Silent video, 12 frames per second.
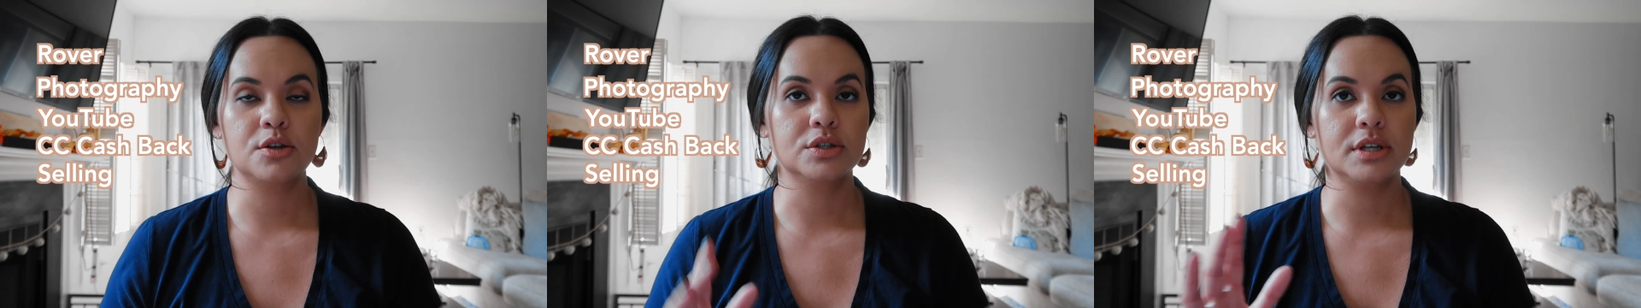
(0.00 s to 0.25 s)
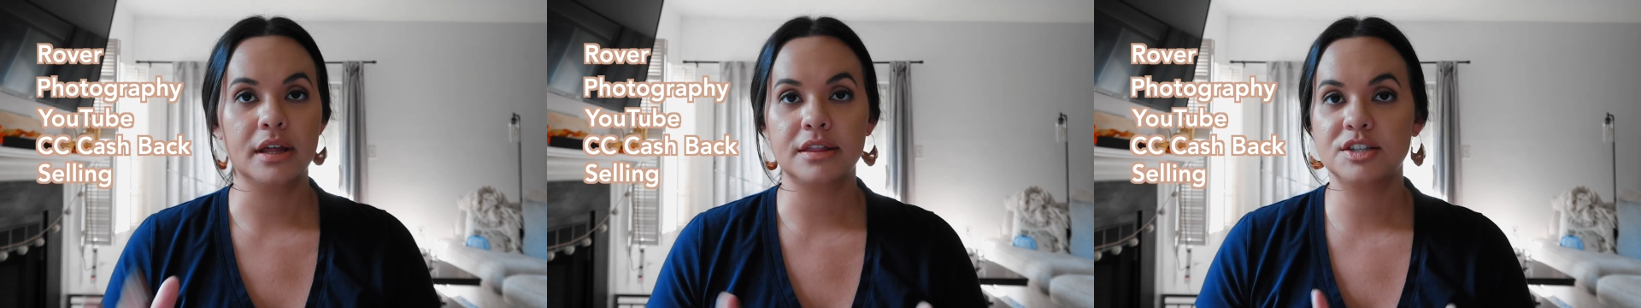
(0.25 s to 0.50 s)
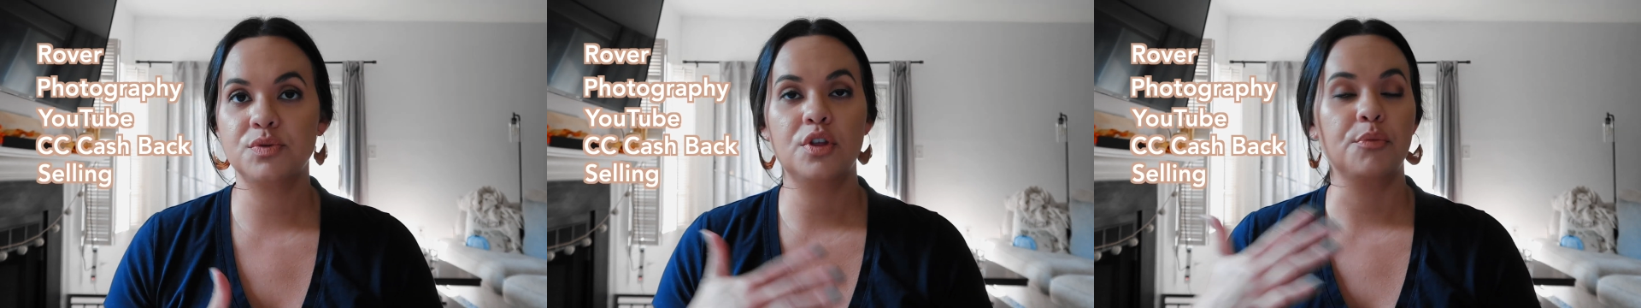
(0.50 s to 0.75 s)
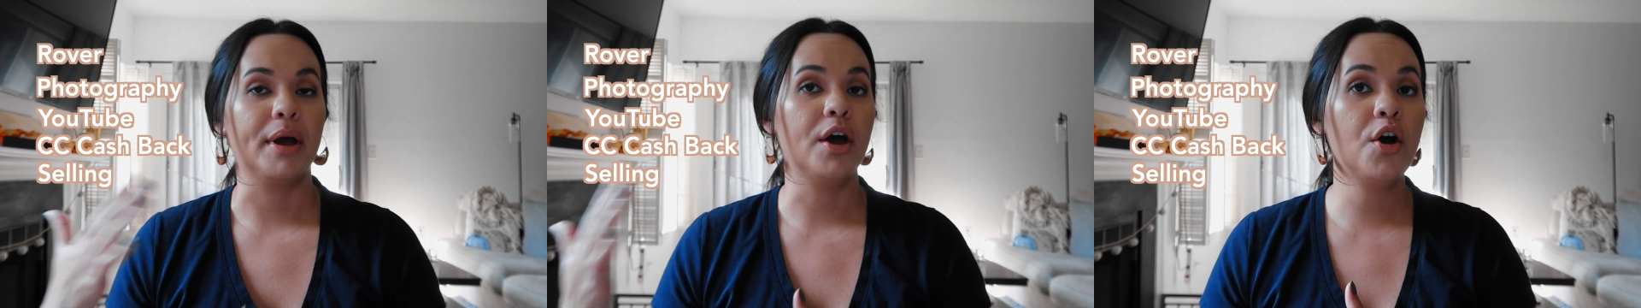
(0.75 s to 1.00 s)
So selling things
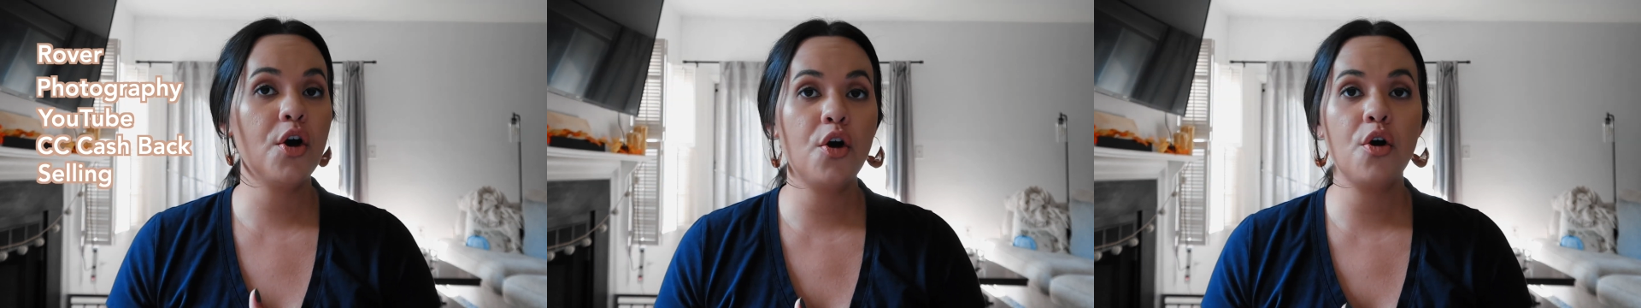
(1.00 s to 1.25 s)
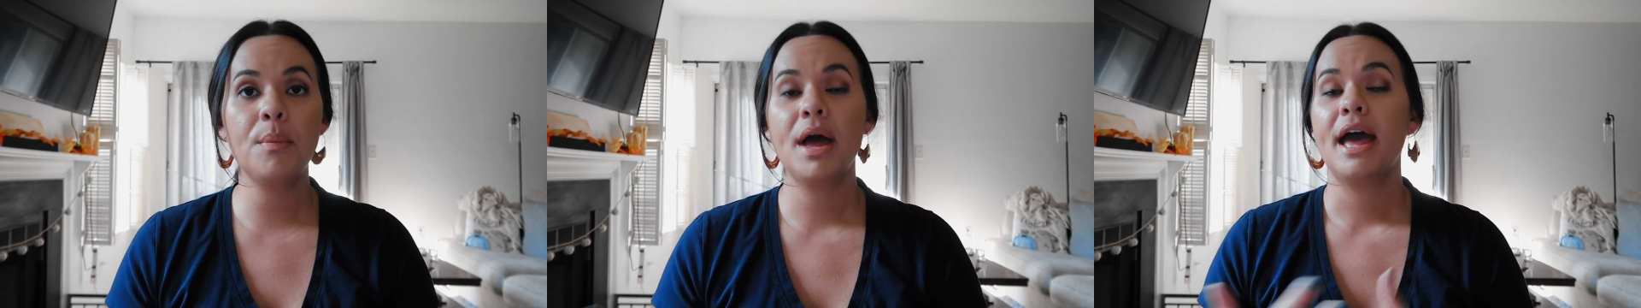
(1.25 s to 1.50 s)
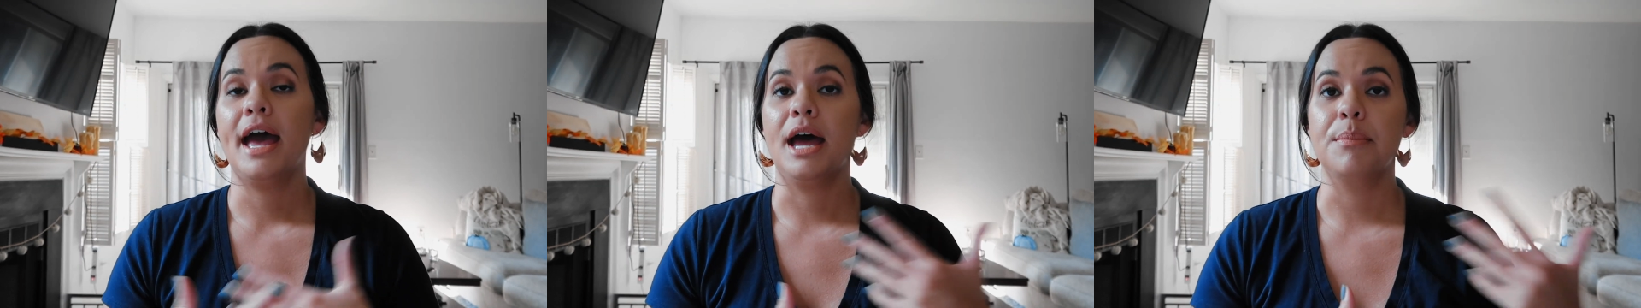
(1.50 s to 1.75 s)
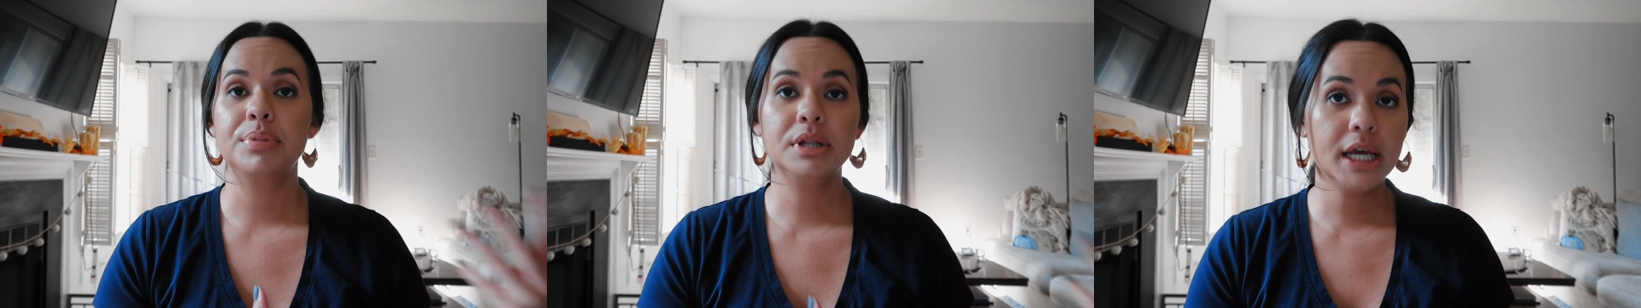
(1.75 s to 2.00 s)
within my home
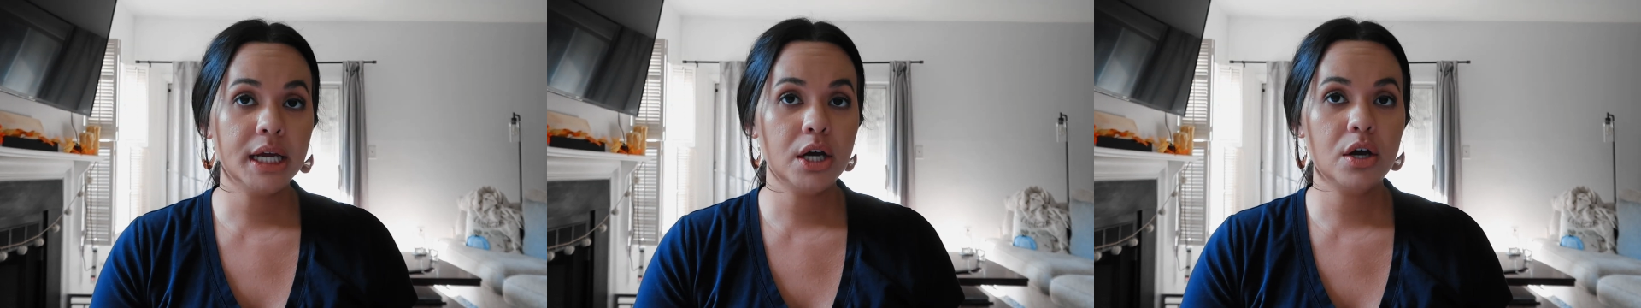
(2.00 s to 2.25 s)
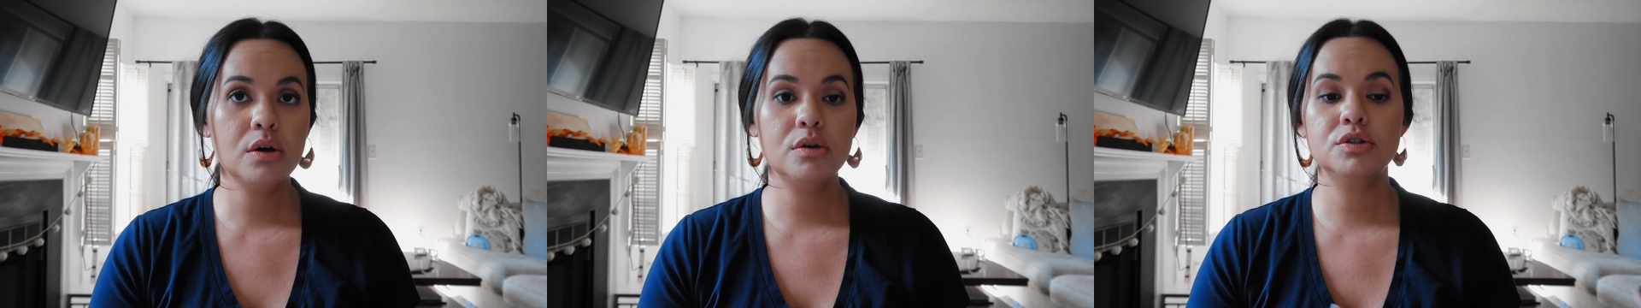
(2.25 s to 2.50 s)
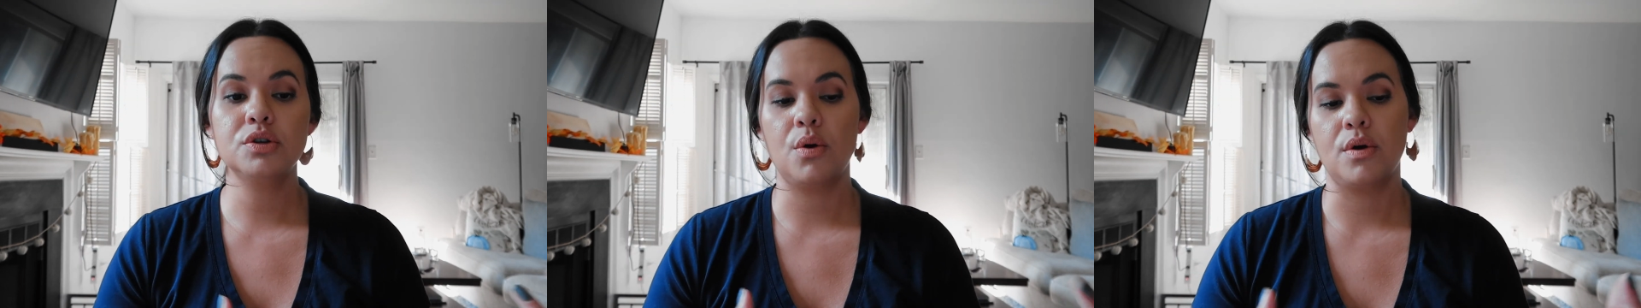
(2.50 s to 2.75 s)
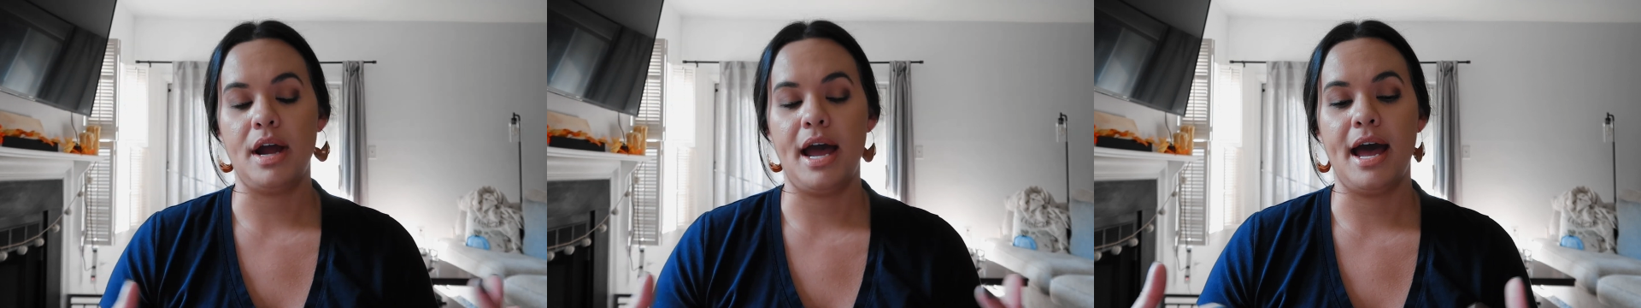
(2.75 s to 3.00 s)
at Plato's
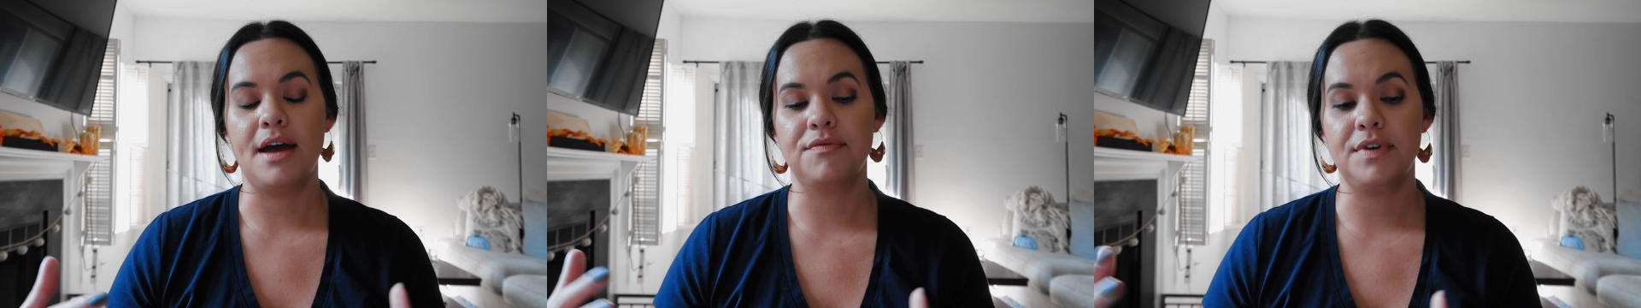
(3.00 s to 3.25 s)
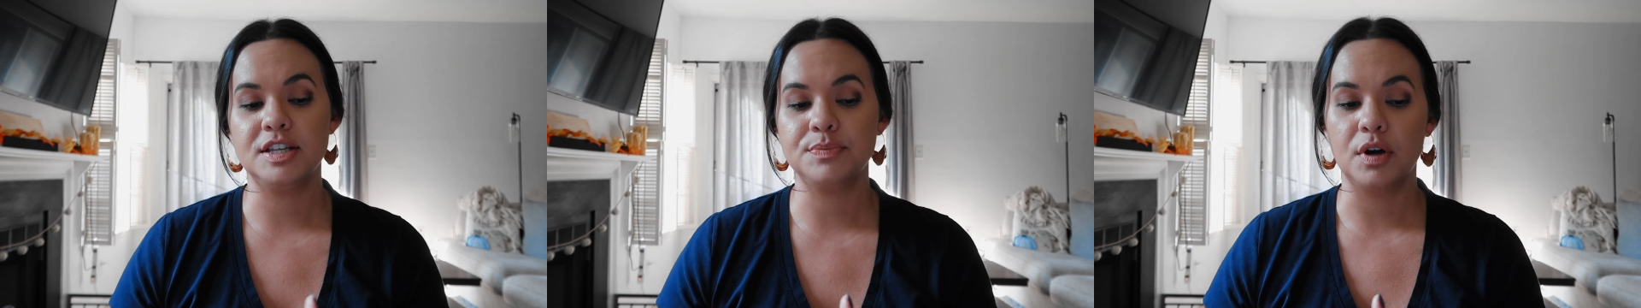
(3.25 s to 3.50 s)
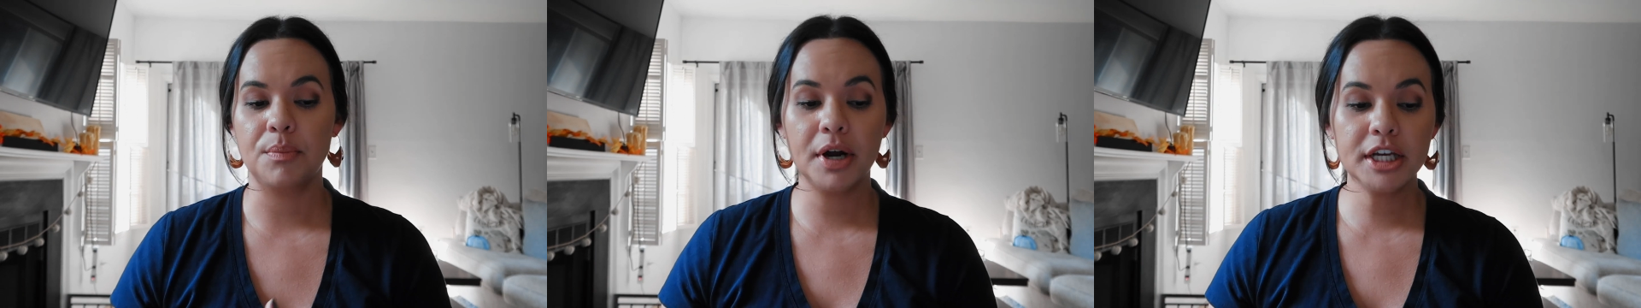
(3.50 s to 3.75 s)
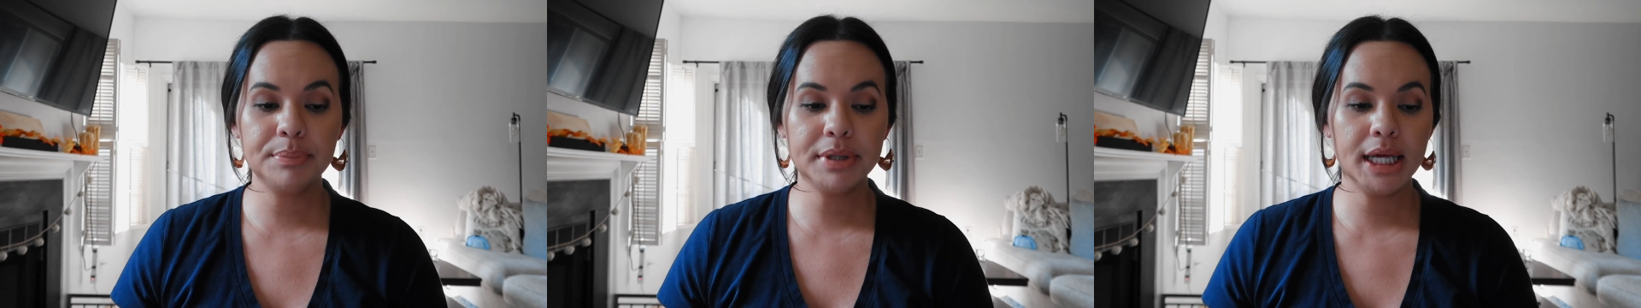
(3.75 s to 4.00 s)
or at Facebook
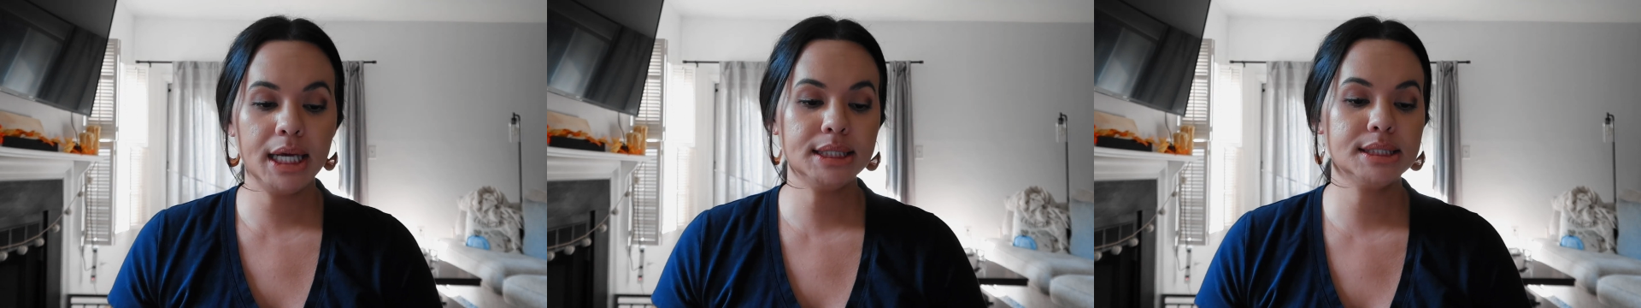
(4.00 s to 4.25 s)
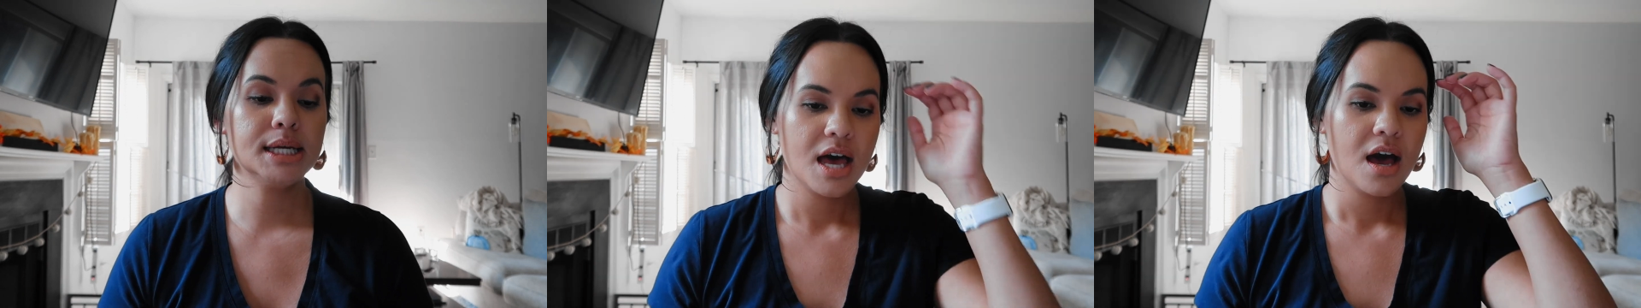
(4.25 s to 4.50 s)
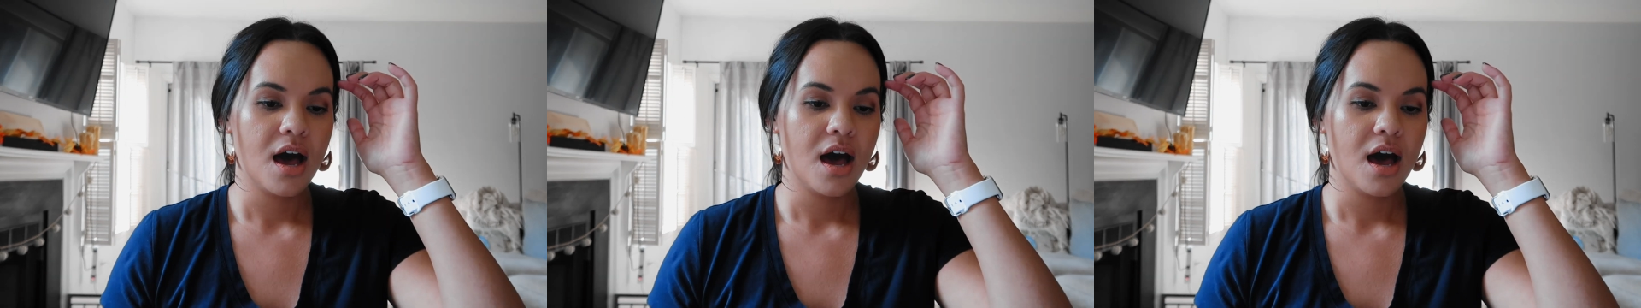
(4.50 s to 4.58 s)
Marketplace.